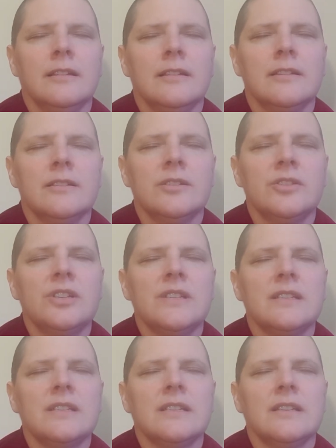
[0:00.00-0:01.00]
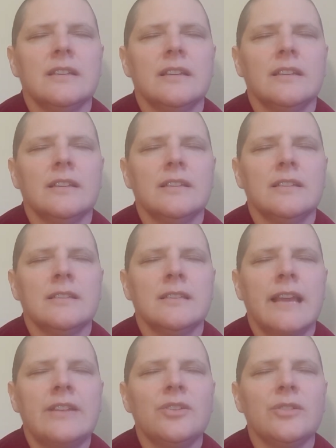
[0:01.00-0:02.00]
So just
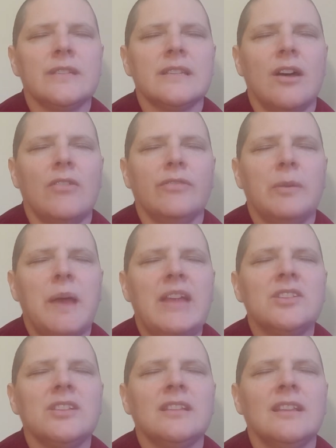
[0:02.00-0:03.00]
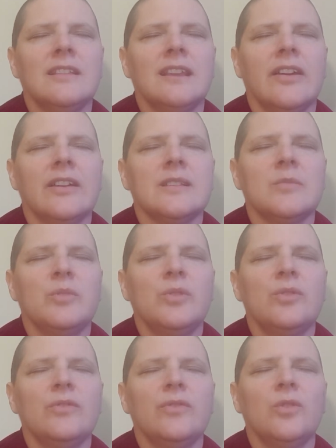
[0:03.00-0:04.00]
send yourself, imagine that there is a
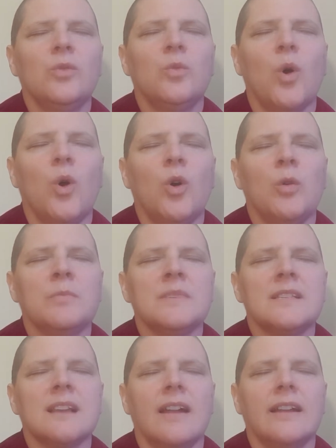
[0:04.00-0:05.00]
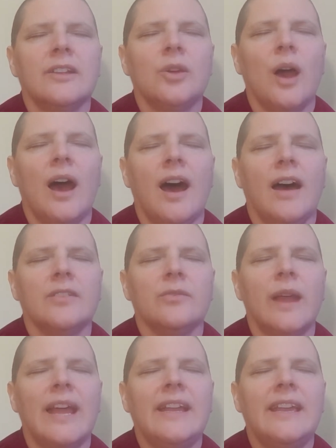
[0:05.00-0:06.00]
beautiful warm sun in your heart,
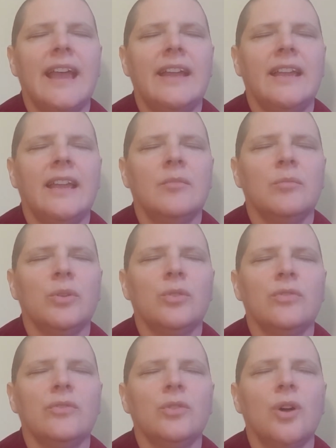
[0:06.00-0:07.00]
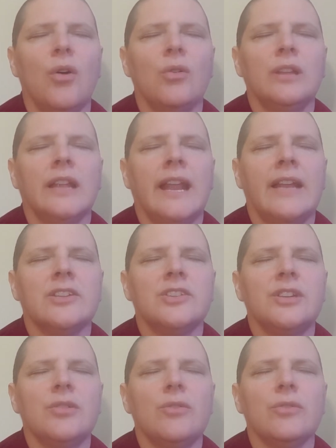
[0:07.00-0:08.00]
radiating beautiful golden
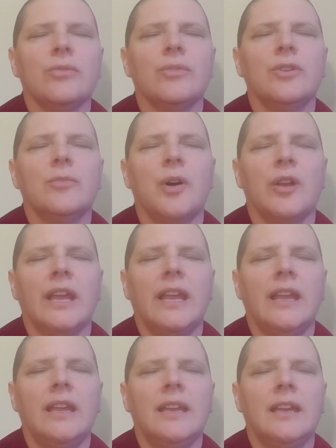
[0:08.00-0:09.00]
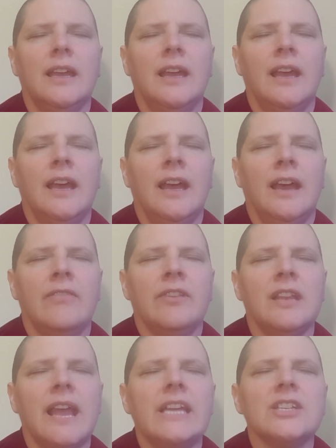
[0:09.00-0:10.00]
energy all through your body. And the
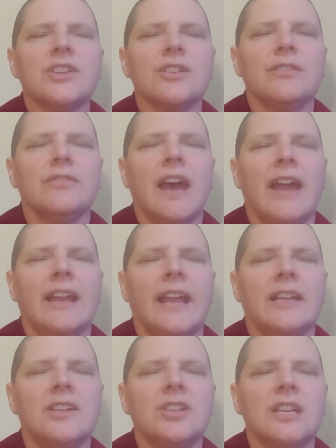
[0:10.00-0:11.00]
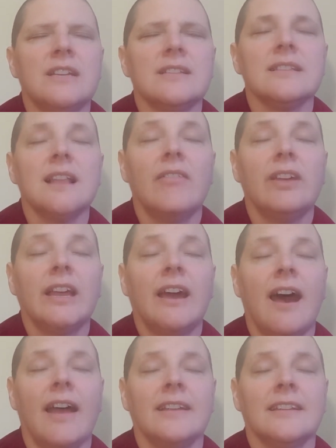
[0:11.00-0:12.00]
nature of that energy is loving
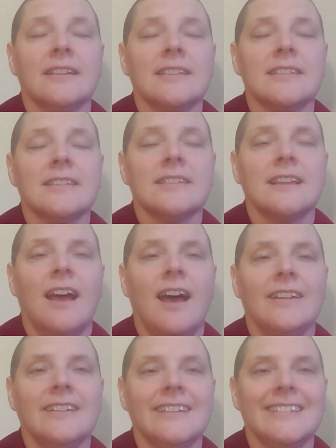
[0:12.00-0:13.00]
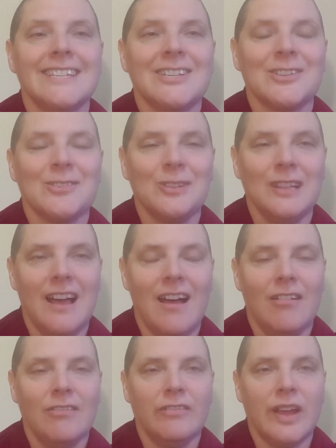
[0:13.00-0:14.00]
kindness, unconditional
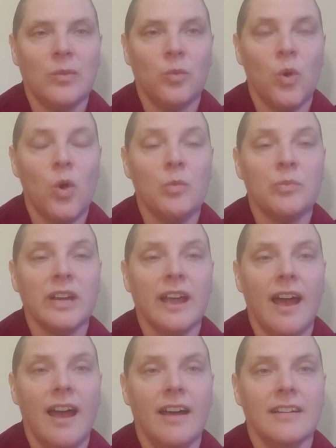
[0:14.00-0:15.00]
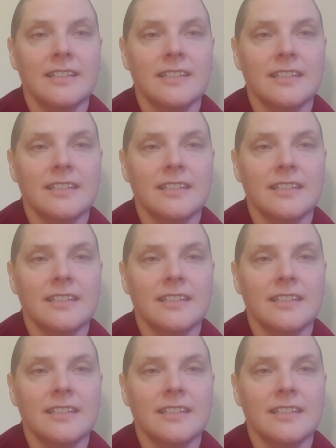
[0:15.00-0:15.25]
love, and warm regard